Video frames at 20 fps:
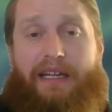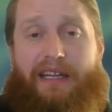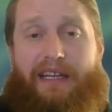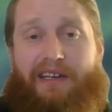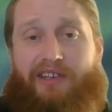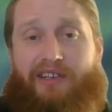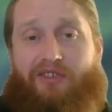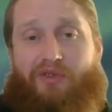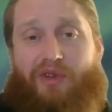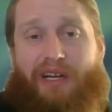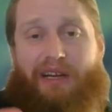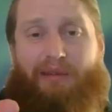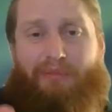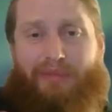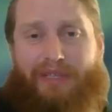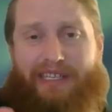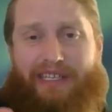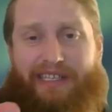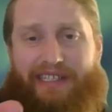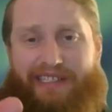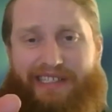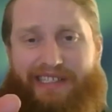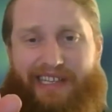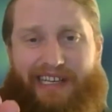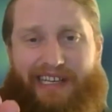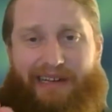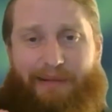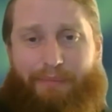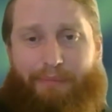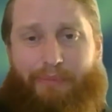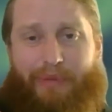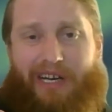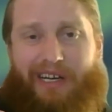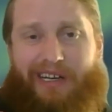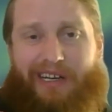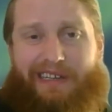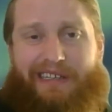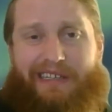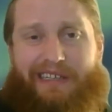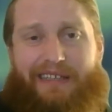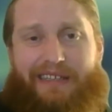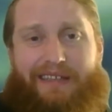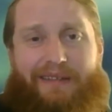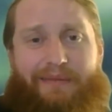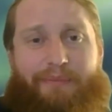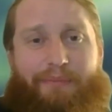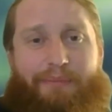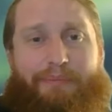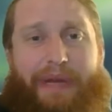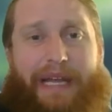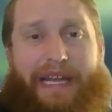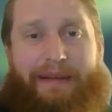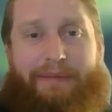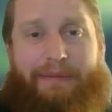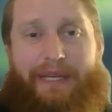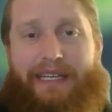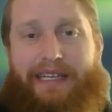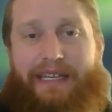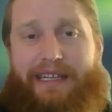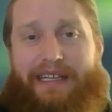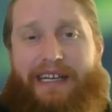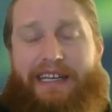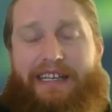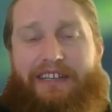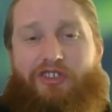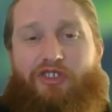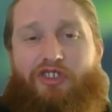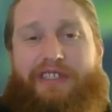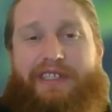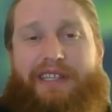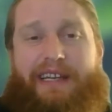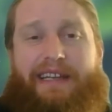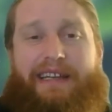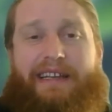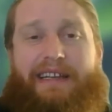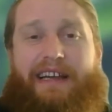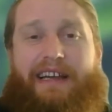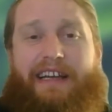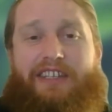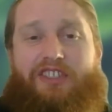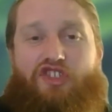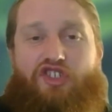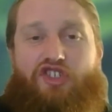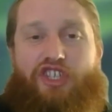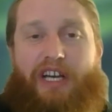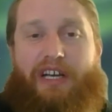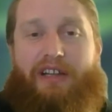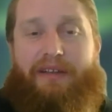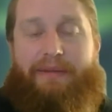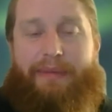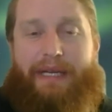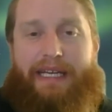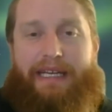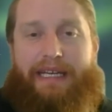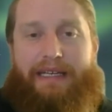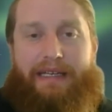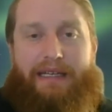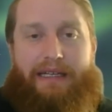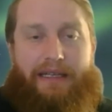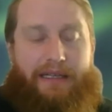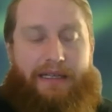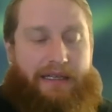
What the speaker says: And the grub is like a bug baby. It kind of looks like a jelly bean.